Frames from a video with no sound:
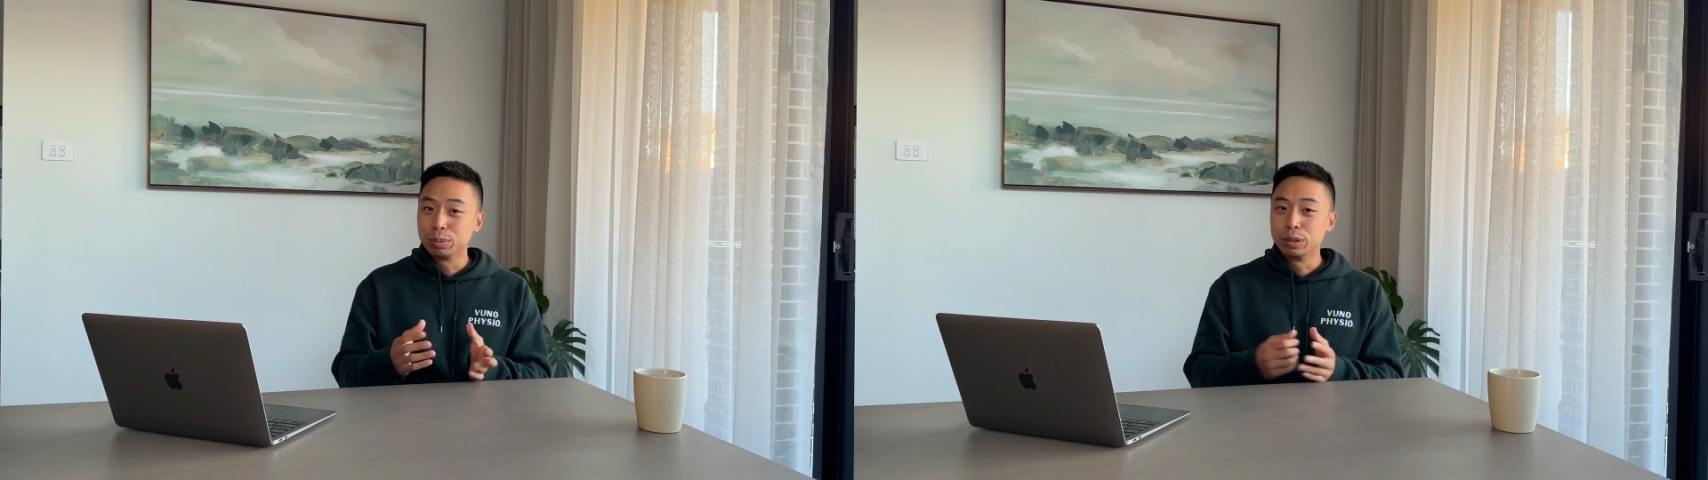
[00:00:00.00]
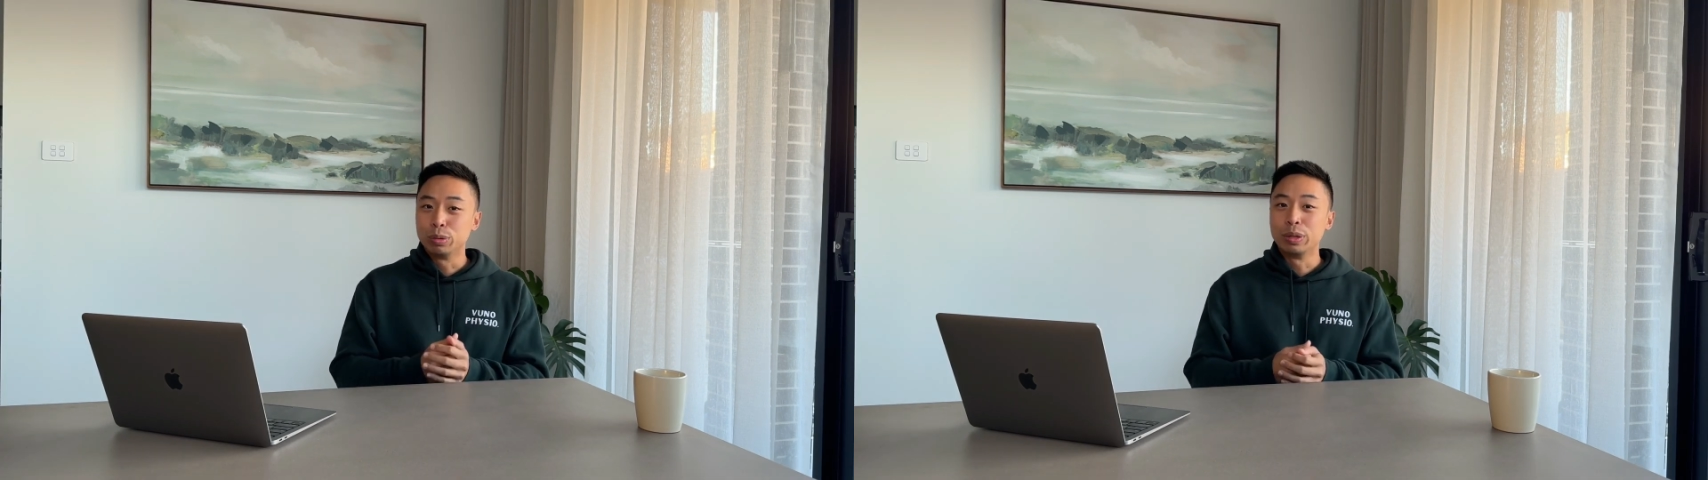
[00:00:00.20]

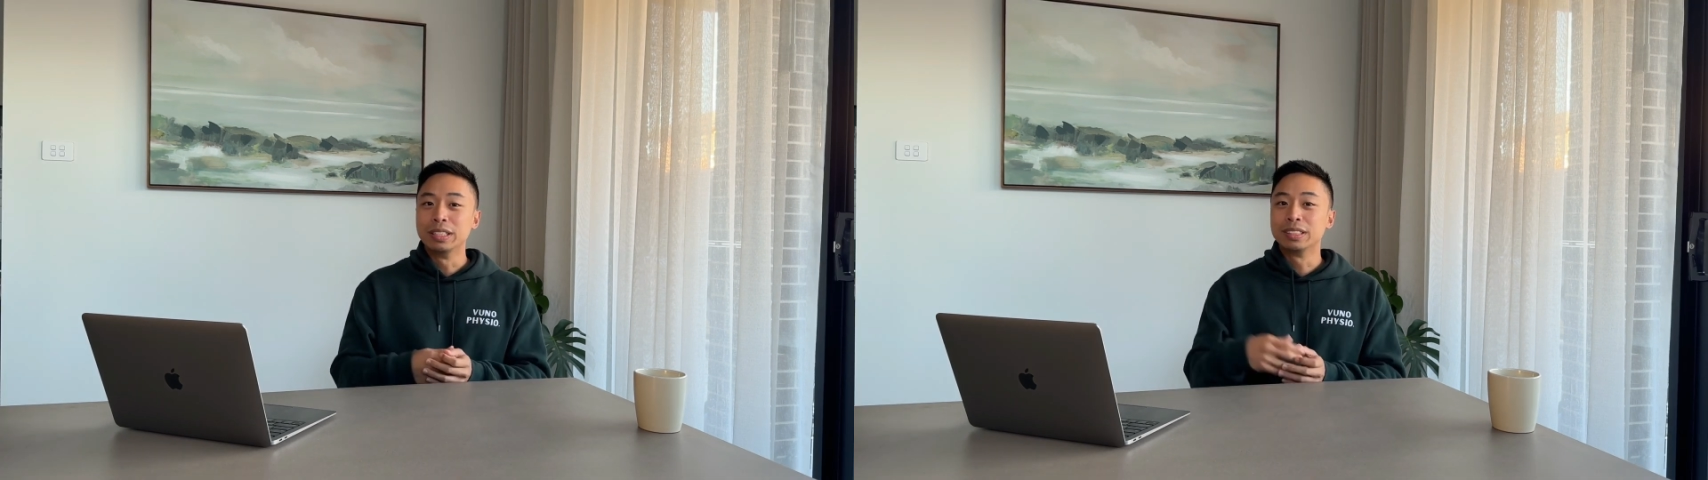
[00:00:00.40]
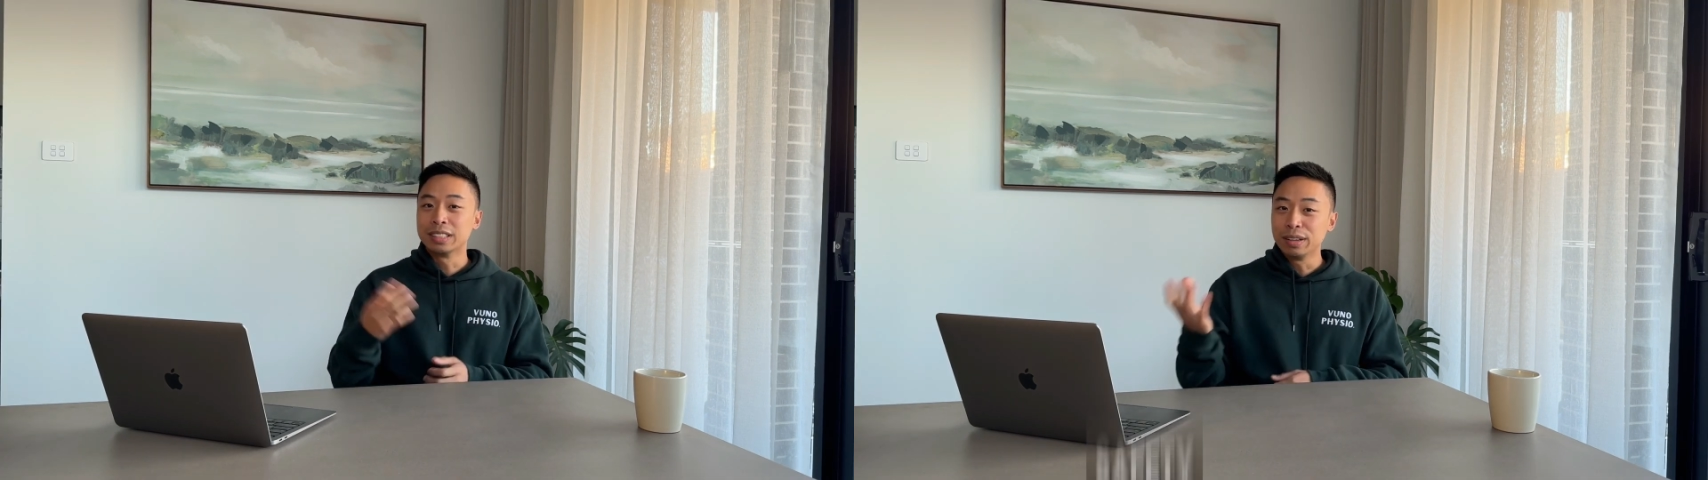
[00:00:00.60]
between
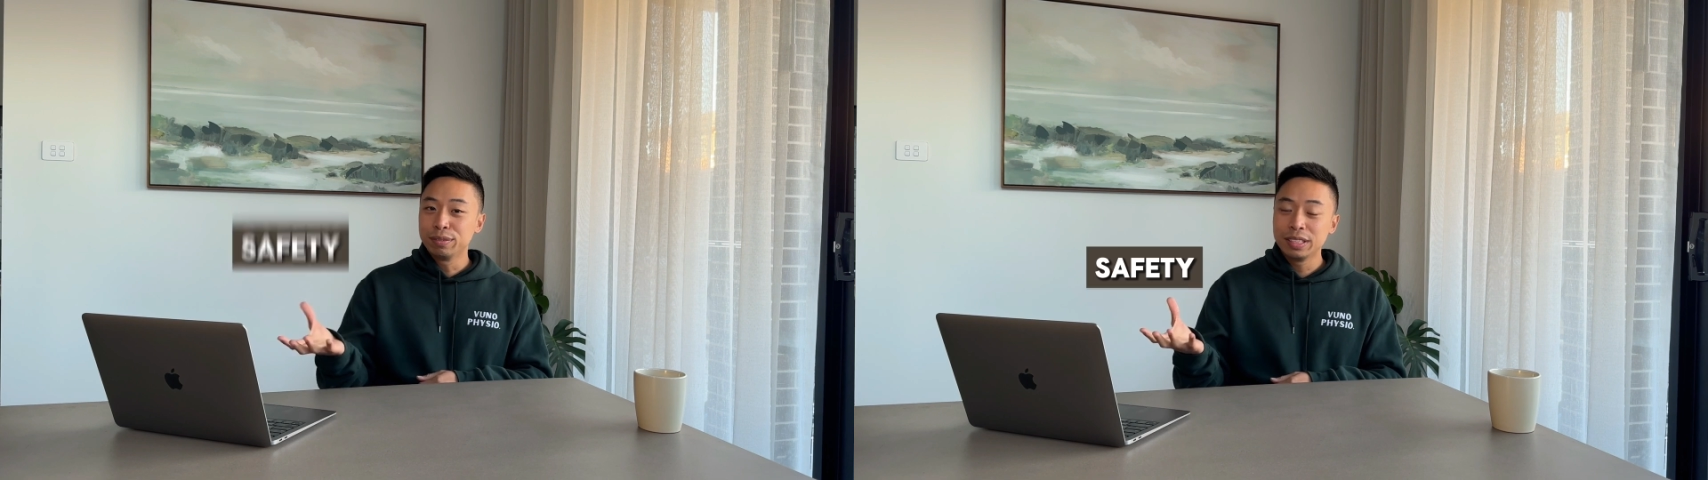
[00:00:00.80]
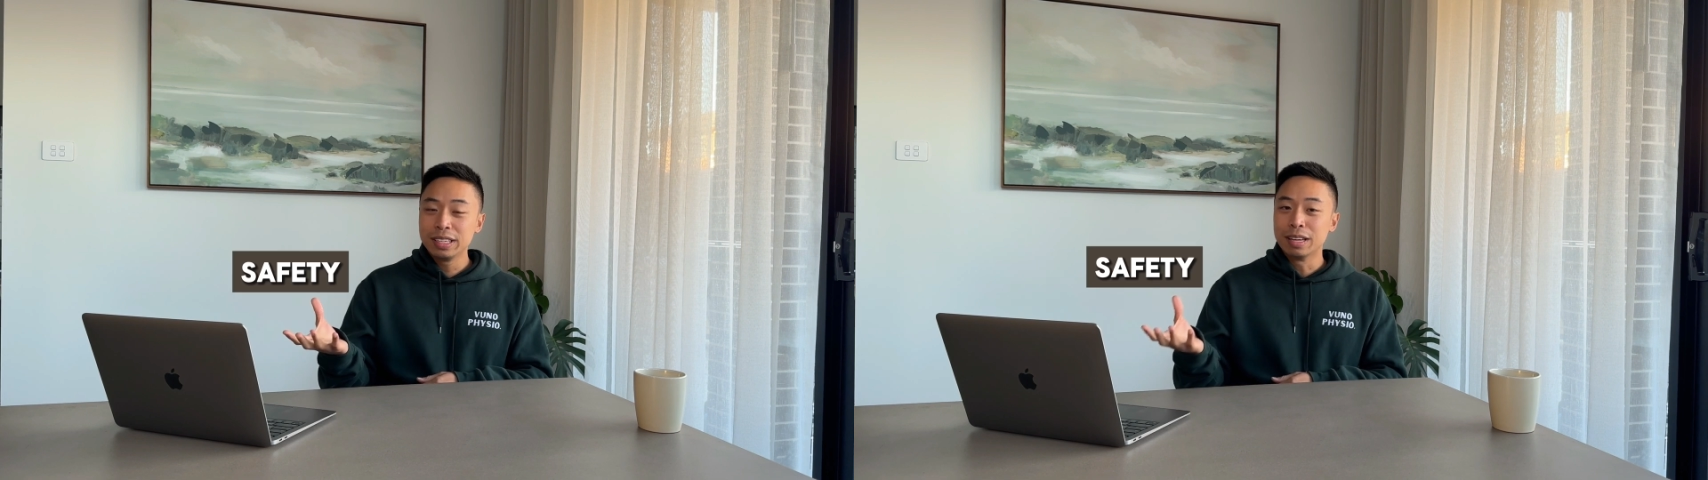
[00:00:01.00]

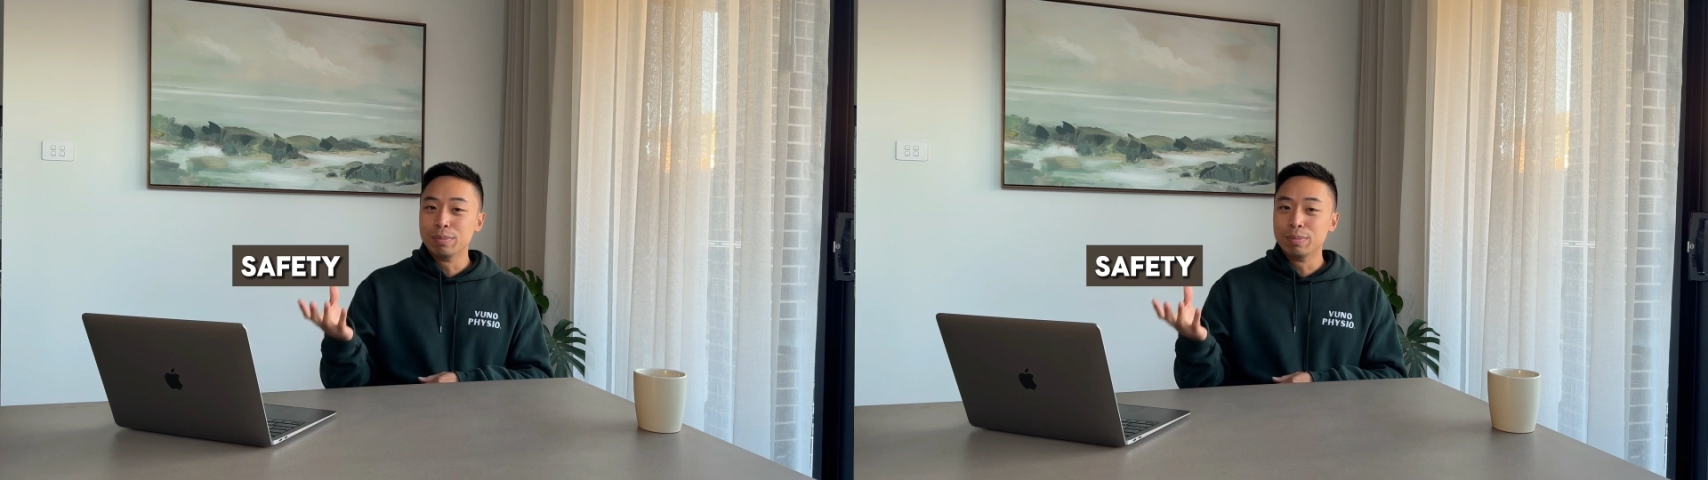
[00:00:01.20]
safety and